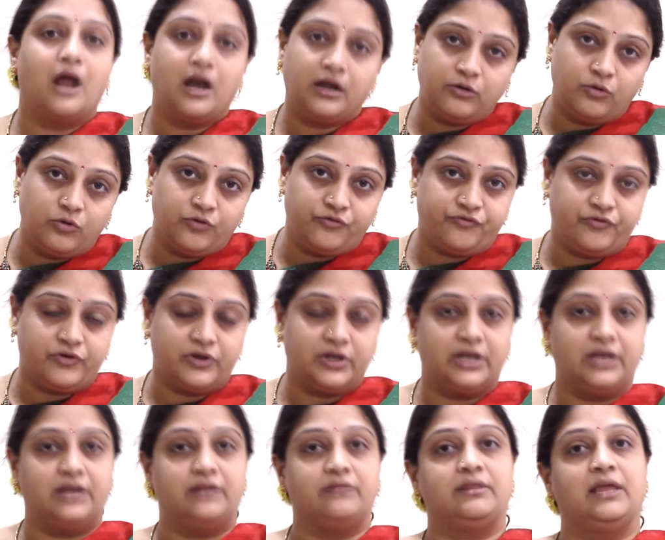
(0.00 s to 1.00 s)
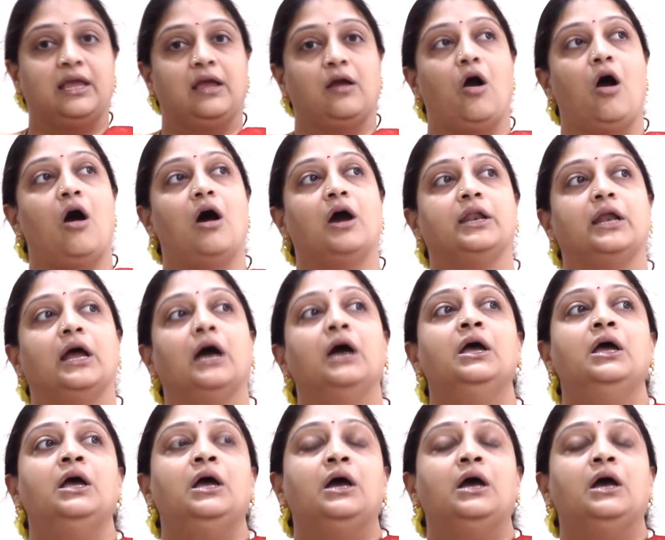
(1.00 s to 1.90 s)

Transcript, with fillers: not good for anything or uh,